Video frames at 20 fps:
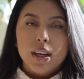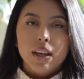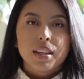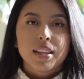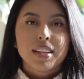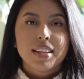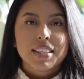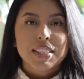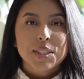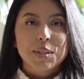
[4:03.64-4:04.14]

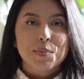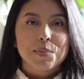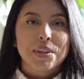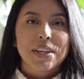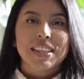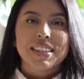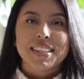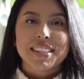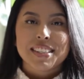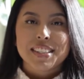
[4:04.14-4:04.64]
The next
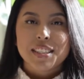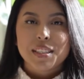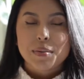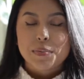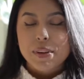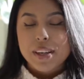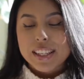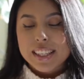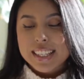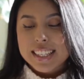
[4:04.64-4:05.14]
plant that's in
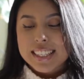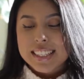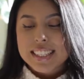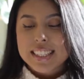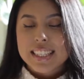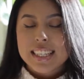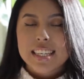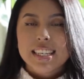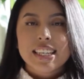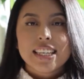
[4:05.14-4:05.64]
my list
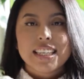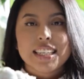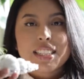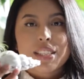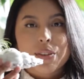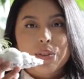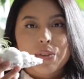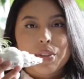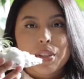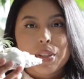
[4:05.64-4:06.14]
is
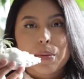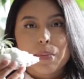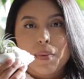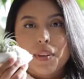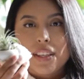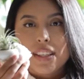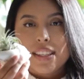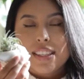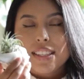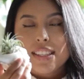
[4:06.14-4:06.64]
going to
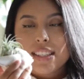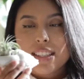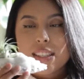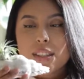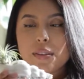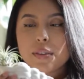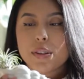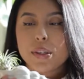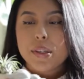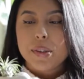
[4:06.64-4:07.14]
be this
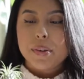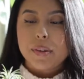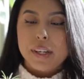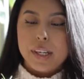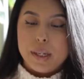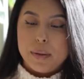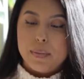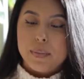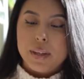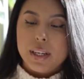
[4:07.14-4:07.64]
little cute
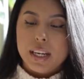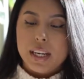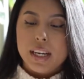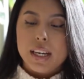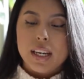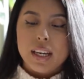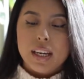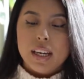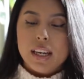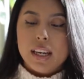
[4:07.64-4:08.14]
air plant.
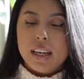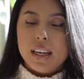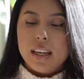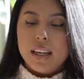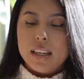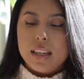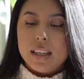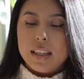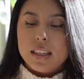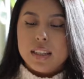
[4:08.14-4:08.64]

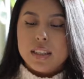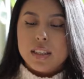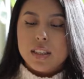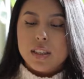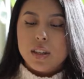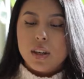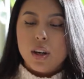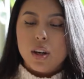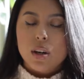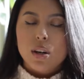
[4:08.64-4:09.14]
It is
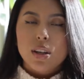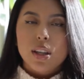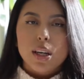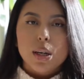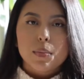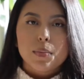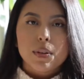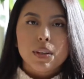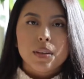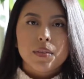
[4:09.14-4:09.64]
called, I
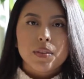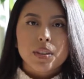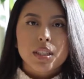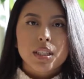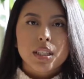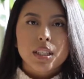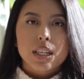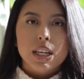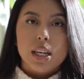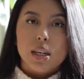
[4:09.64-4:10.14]
believe, a
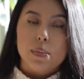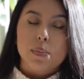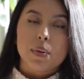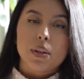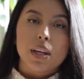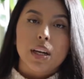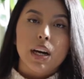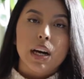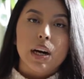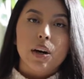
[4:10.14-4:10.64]
sky
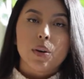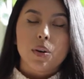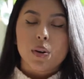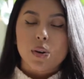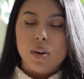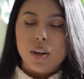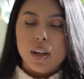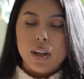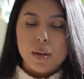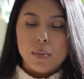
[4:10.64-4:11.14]
plant. I'll go
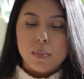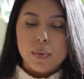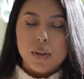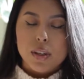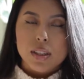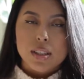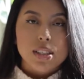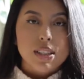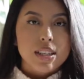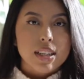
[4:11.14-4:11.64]
ahead and put
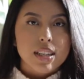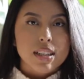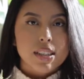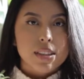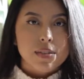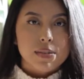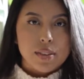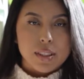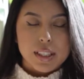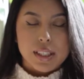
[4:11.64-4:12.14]
its
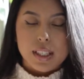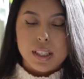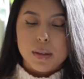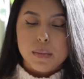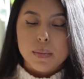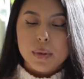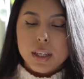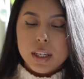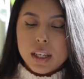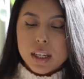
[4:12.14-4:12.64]
scientific
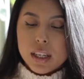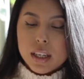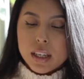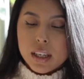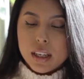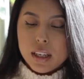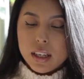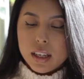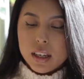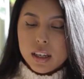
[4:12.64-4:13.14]
name
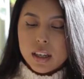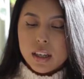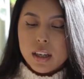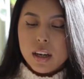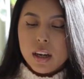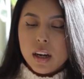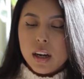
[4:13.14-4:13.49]
here.